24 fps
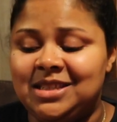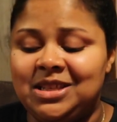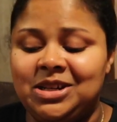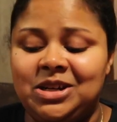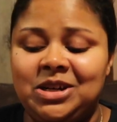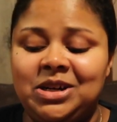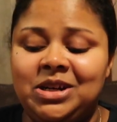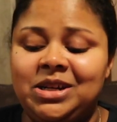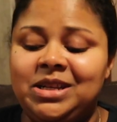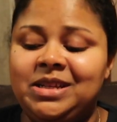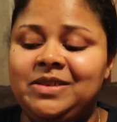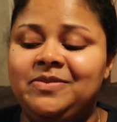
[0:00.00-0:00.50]
the
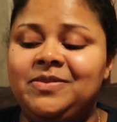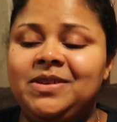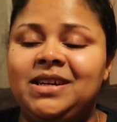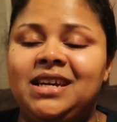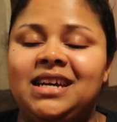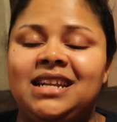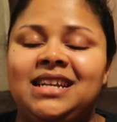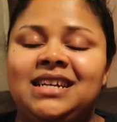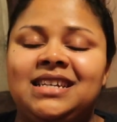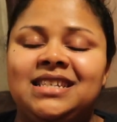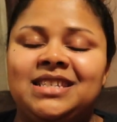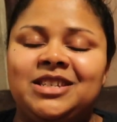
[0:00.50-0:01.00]
early
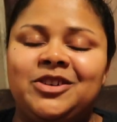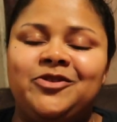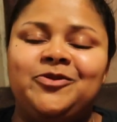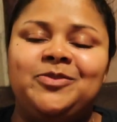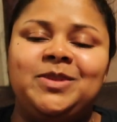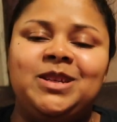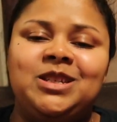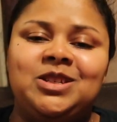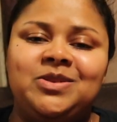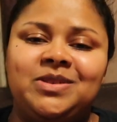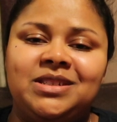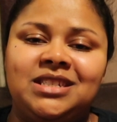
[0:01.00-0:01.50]
beginnings of
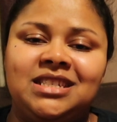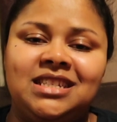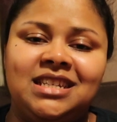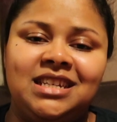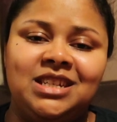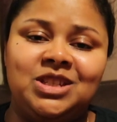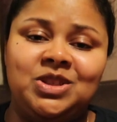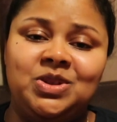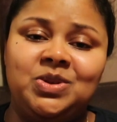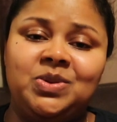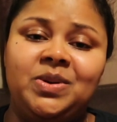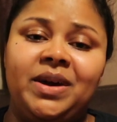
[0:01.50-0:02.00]
me switching
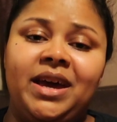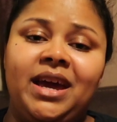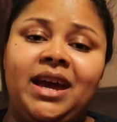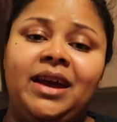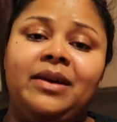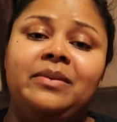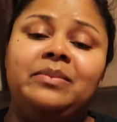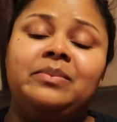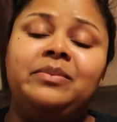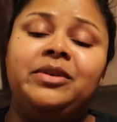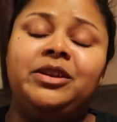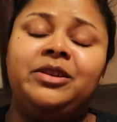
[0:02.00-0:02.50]
into
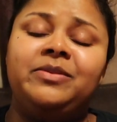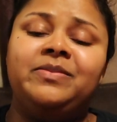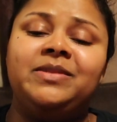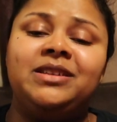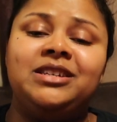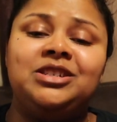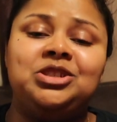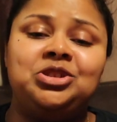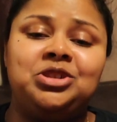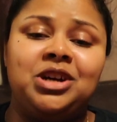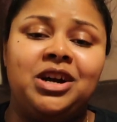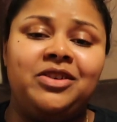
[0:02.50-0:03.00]
a
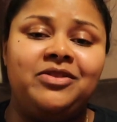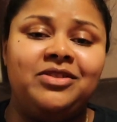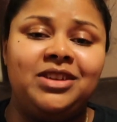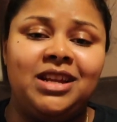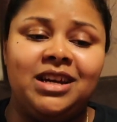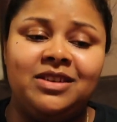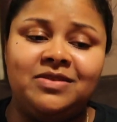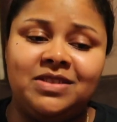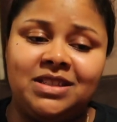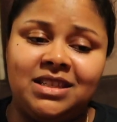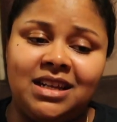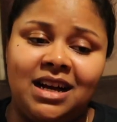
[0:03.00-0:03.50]
minimalist travel
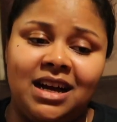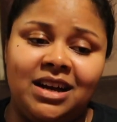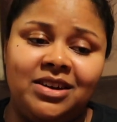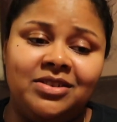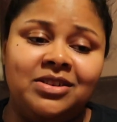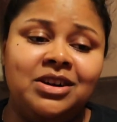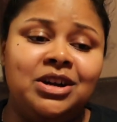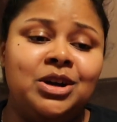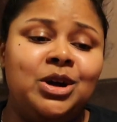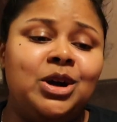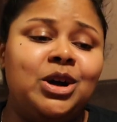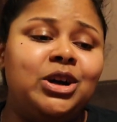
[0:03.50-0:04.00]
lifestyle.